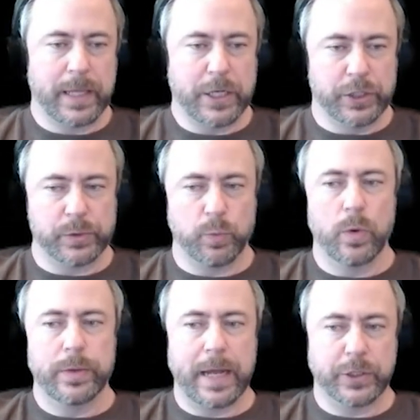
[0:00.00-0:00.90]

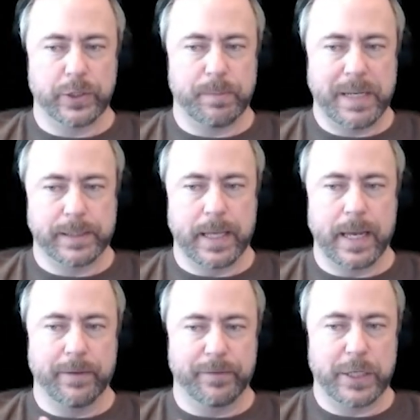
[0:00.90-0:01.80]
That just means
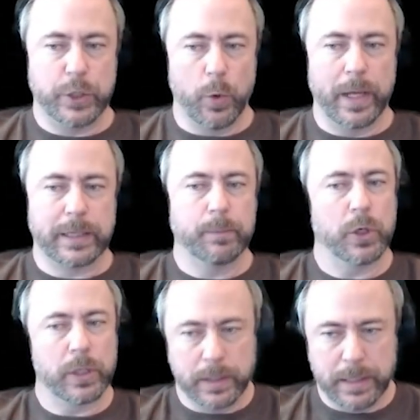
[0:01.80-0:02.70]
that if they don't like the
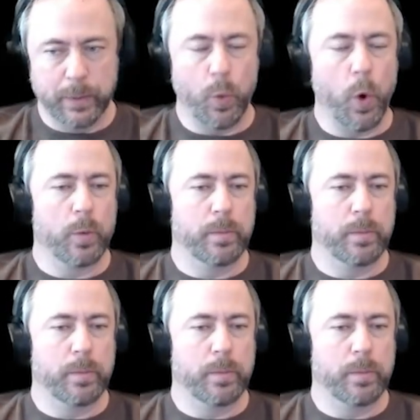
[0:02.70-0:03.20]
book, it won't